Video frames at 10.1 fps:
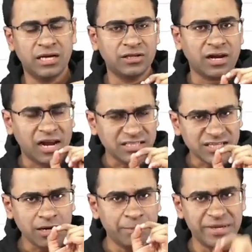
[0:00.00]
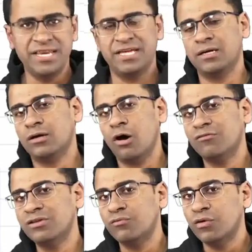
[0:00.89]
The classical meaning
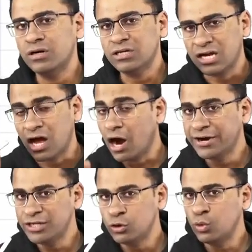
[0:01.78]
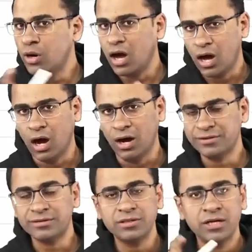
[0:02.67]
of the word cardio,
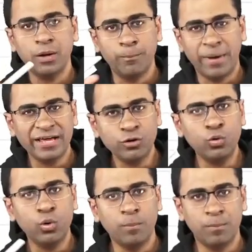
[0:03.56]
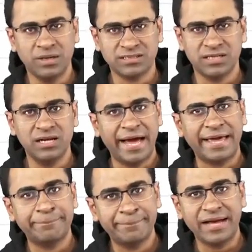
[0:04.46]
heart, myo, muscle
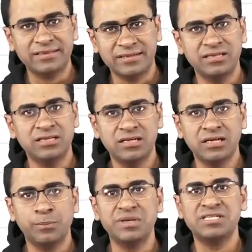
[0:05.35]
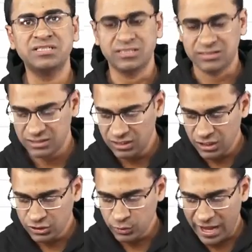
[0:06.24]
and pathy means disease.
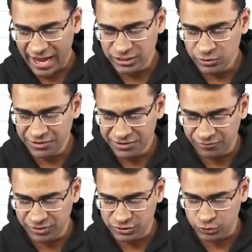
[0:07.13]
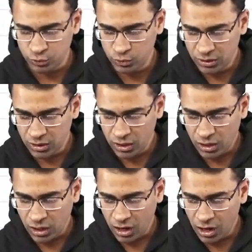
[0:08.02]
So actually it refers to
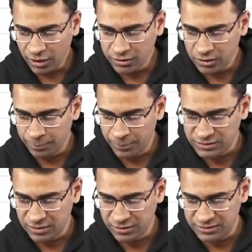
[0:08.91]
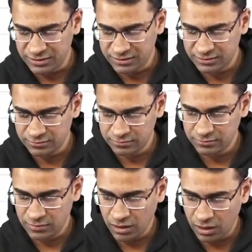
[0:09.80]
heart muscle disease,
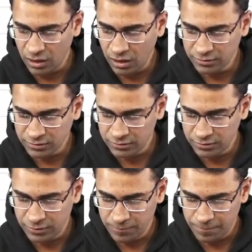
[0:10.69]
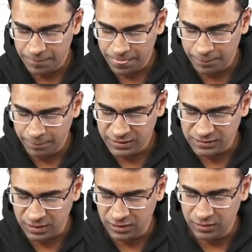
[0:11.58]
heart
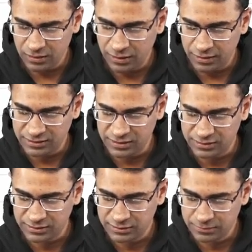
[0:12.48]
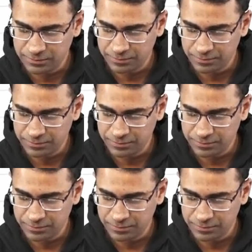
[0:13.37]
muscle disease.